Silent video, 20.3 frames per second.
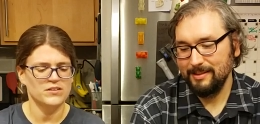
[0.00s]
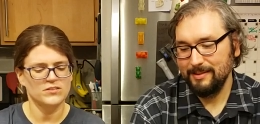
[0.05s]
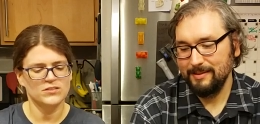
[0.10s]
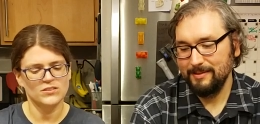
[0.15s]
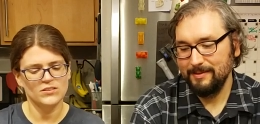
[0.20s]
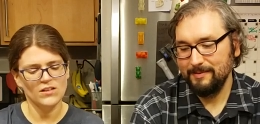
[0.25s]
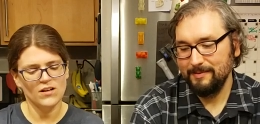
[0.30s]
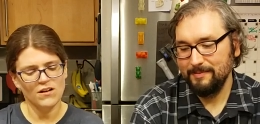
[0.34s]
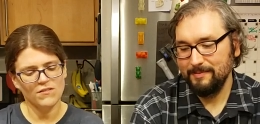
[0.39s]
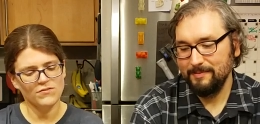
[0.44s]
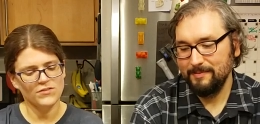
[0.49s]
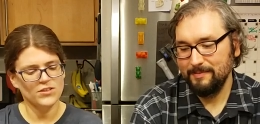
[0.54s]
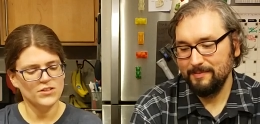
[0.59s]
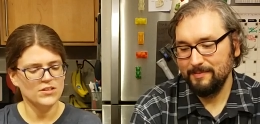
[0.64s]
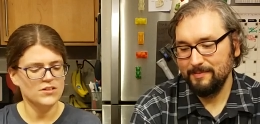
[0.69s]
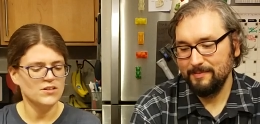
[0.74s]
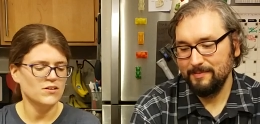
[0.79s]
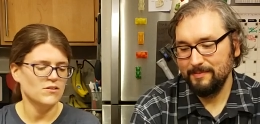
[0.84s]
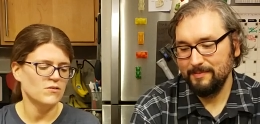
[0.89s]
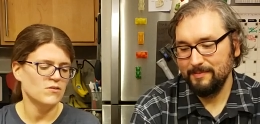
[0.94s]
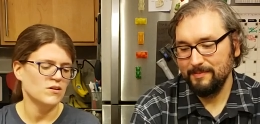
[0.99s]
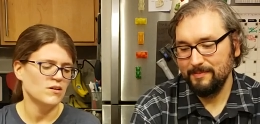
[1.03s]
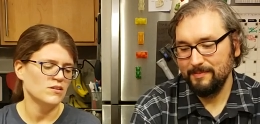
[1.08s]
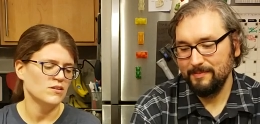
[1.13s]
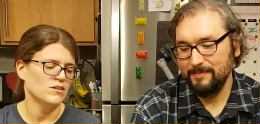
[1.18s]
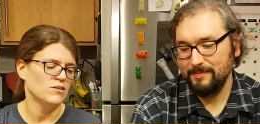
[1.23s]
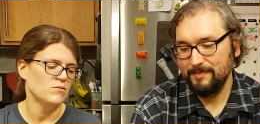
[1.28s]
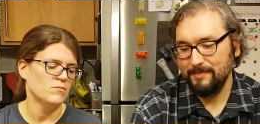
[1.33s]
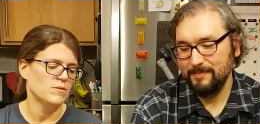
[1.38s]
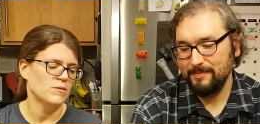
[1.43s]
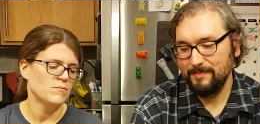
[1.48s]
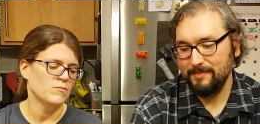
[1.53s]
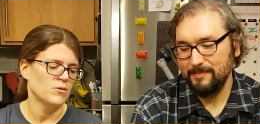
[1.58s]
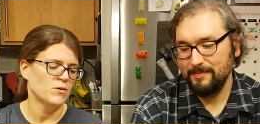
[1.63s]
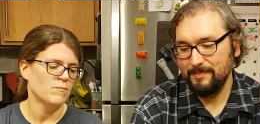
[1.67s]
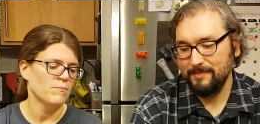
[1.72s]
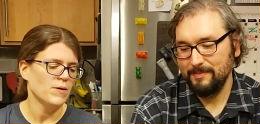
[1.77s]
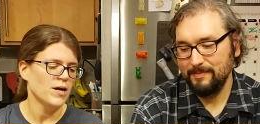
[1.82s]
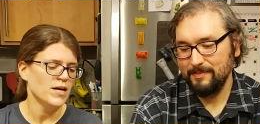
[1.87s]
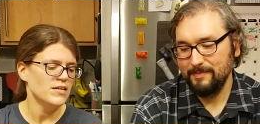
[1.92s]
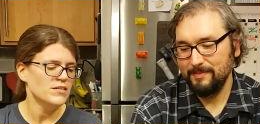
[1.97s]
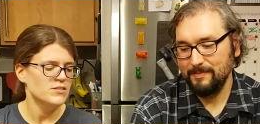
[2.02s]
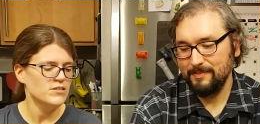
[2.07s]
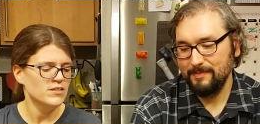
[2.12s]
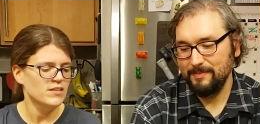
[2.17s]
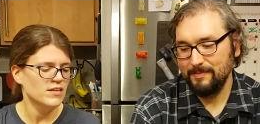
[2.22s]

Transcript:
Speaker 1: yours softer or a little bit more bite to